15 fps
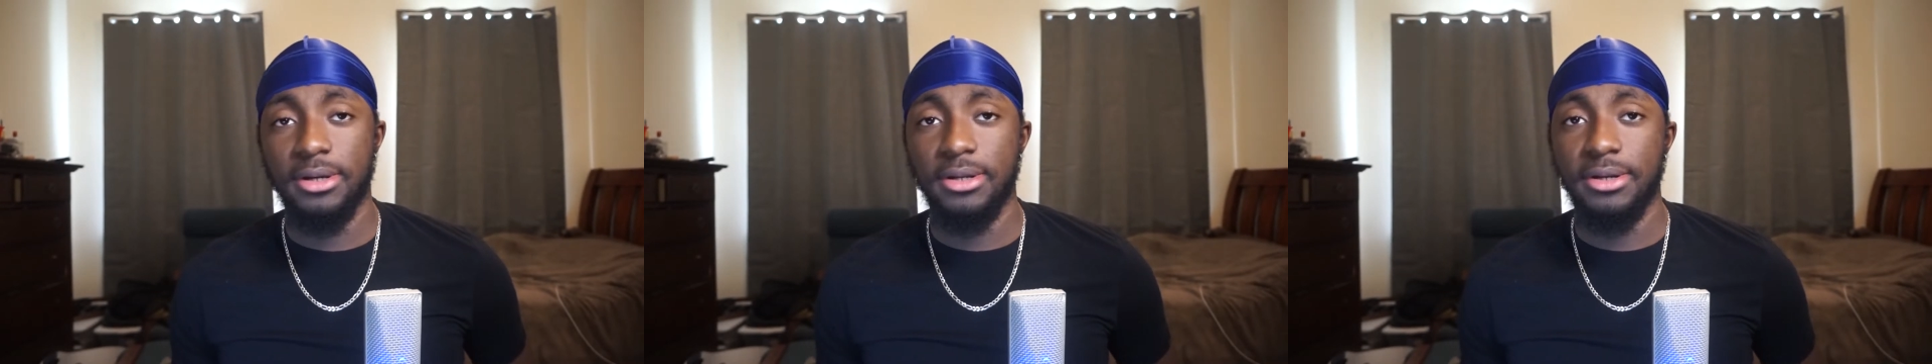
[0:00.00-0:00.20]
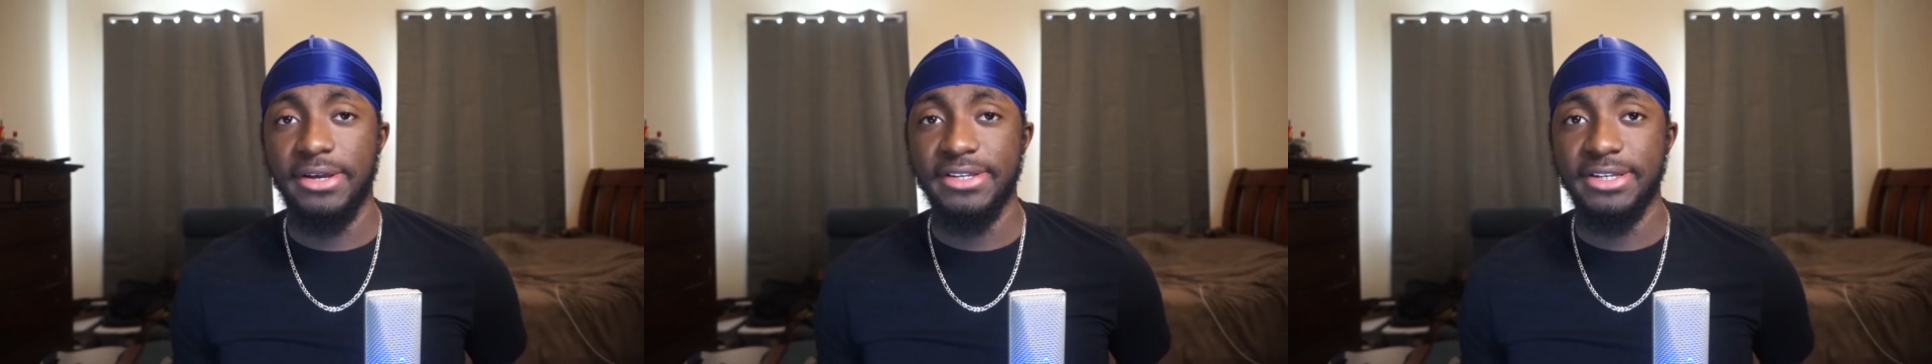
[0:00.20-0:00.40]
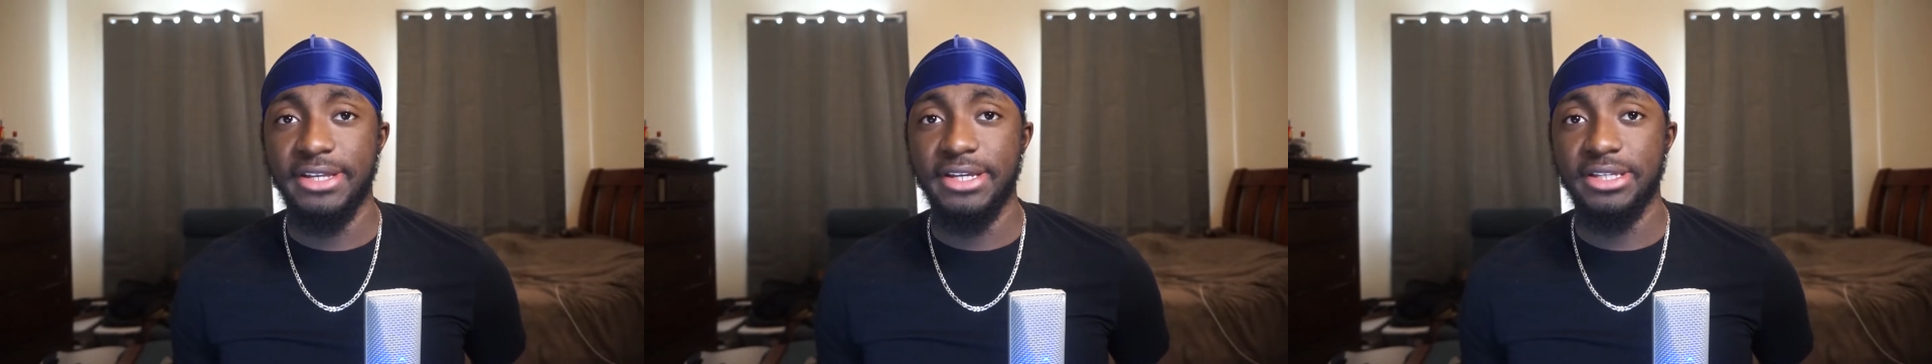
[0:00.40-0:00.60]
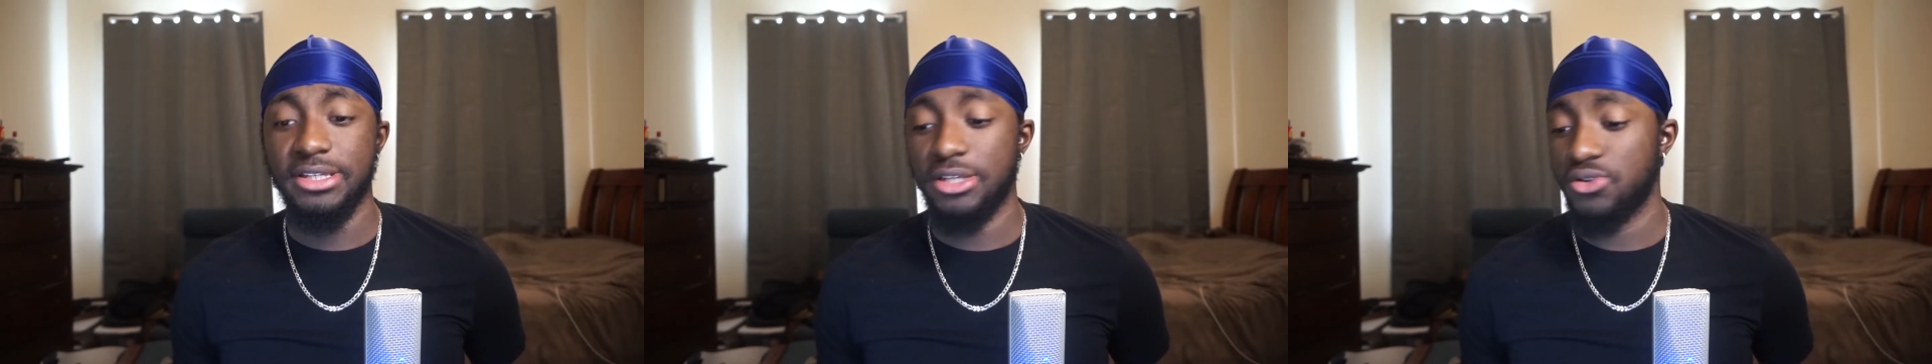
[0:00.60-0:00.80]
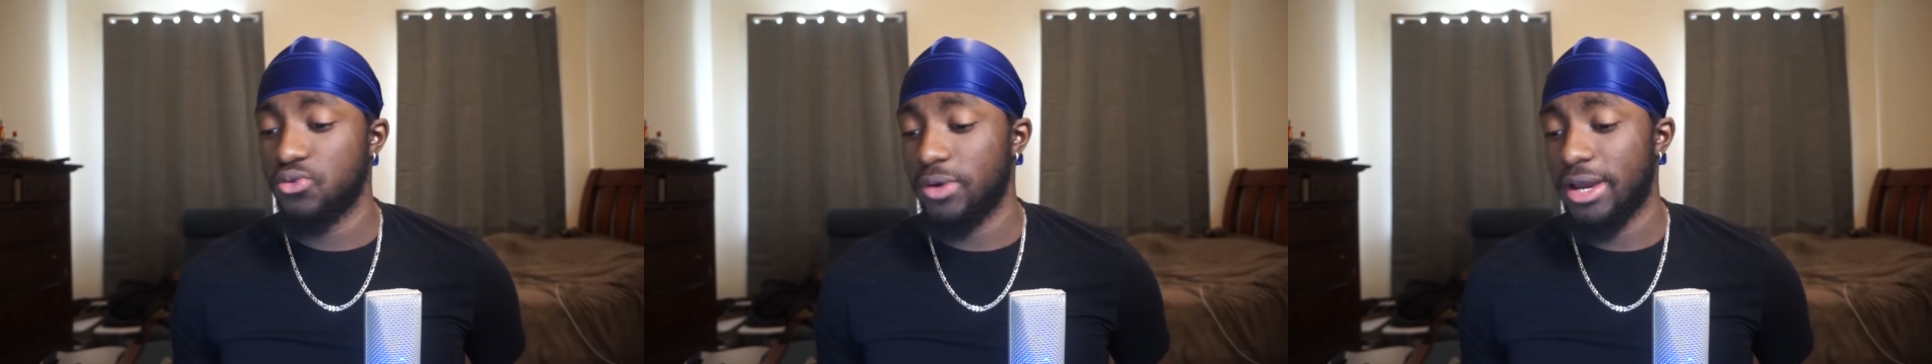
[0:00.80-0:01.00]
let's get into
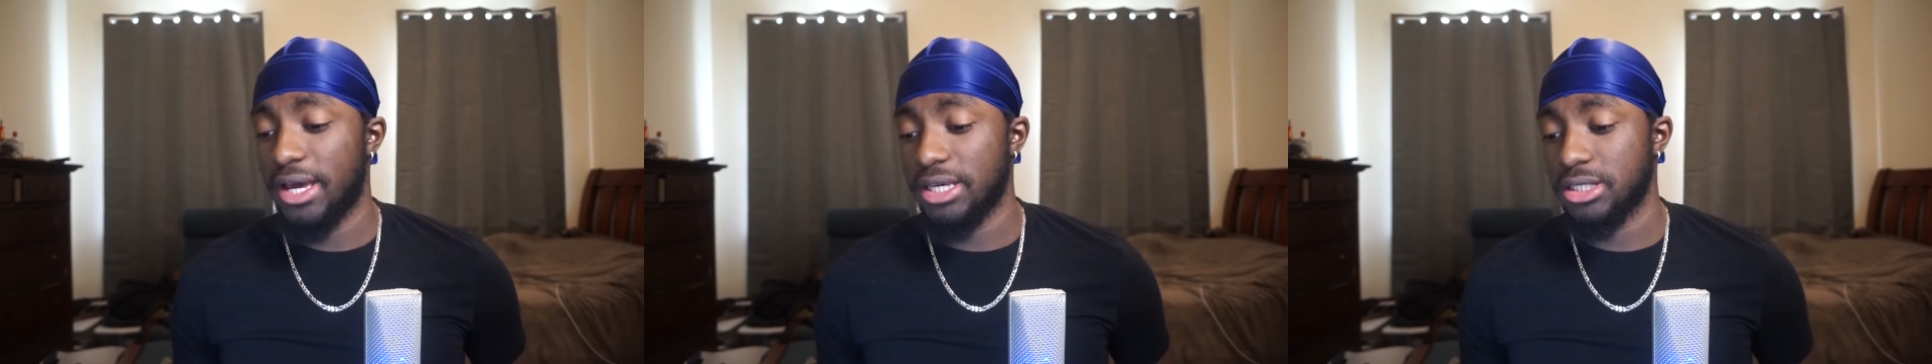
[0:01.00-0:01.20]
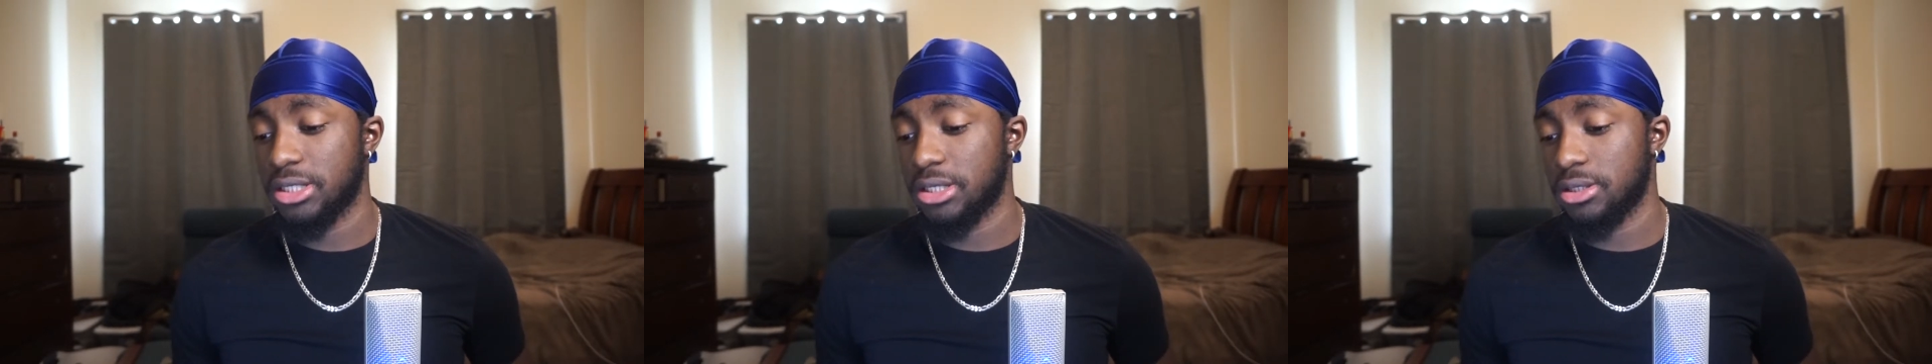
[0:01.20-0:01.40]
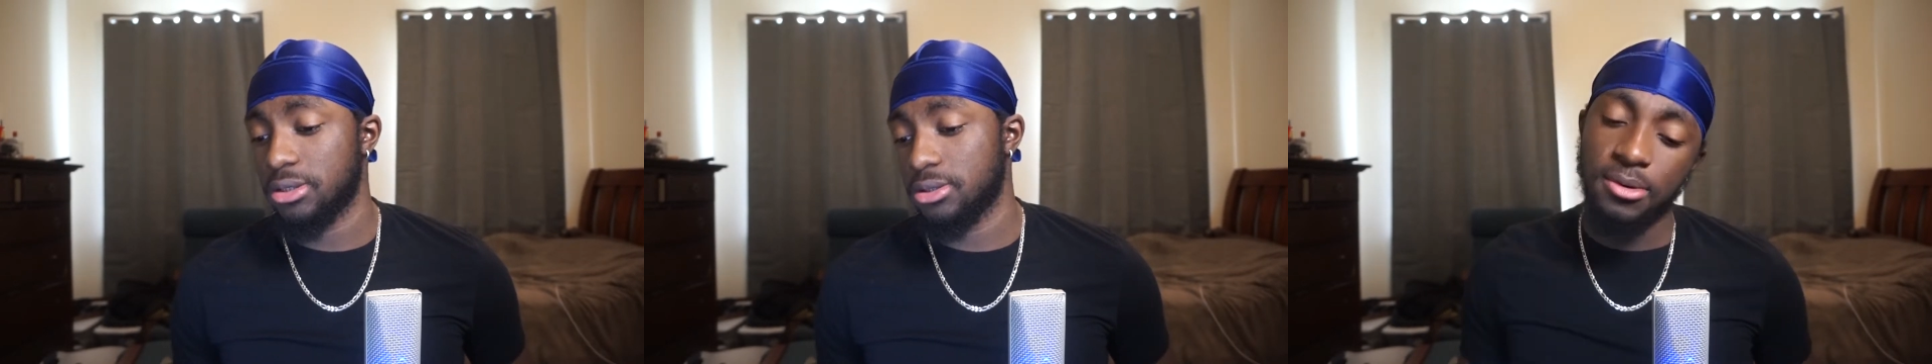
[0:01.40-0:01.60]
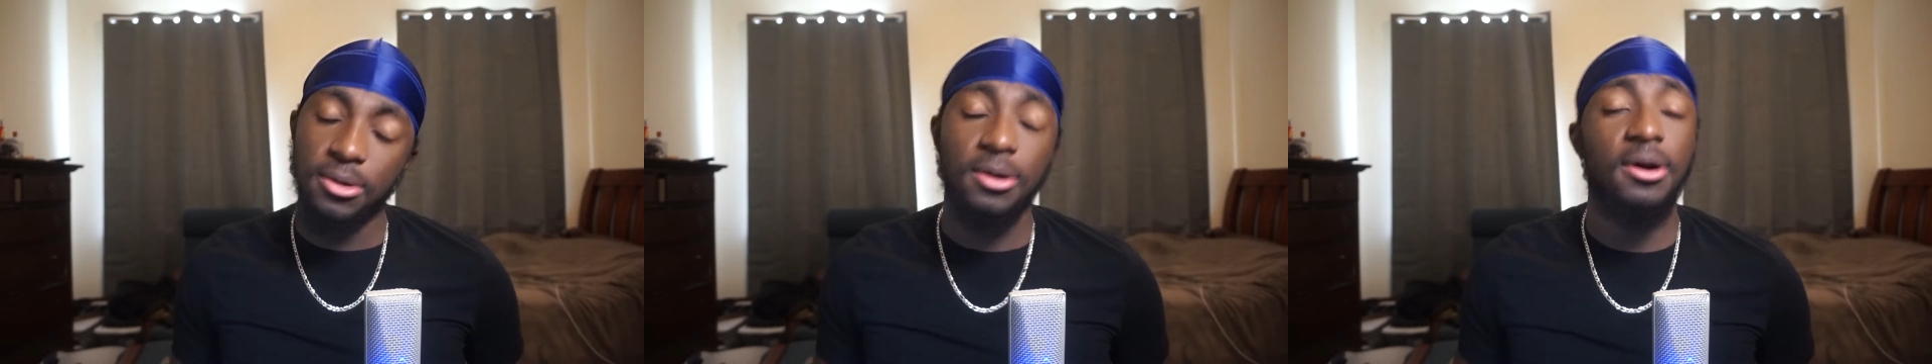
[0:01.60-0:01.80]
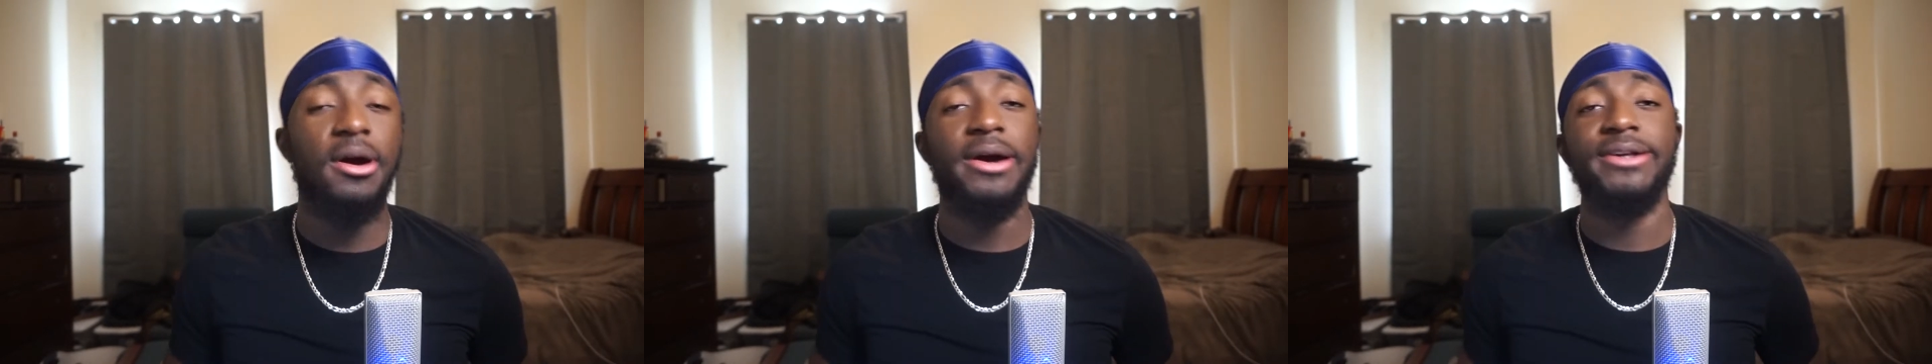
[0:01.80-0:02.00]
this reaction.
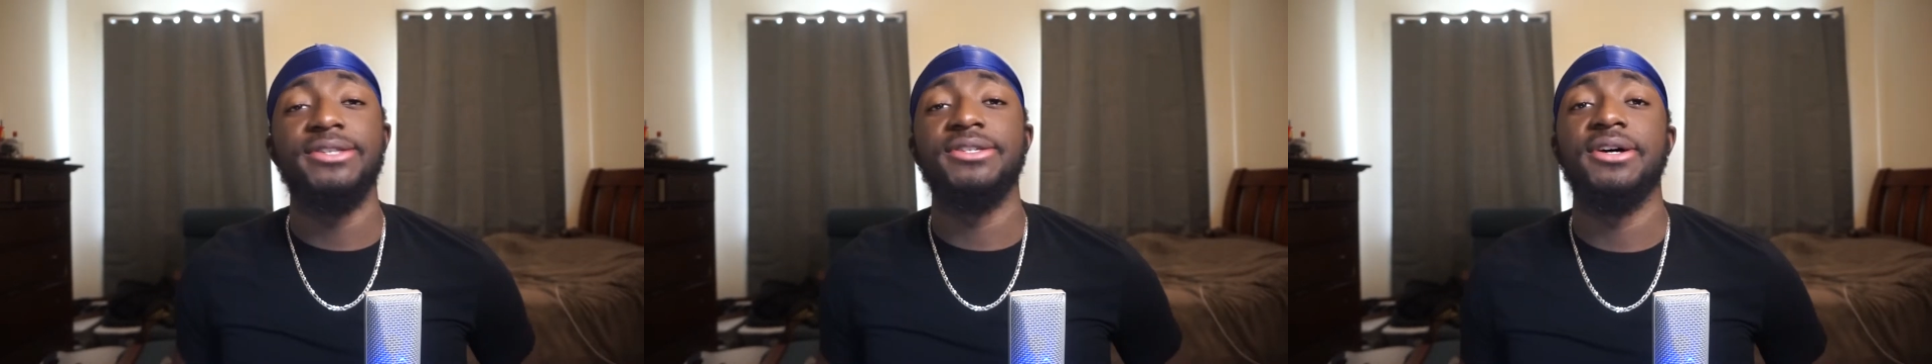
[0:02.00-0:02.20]
All right,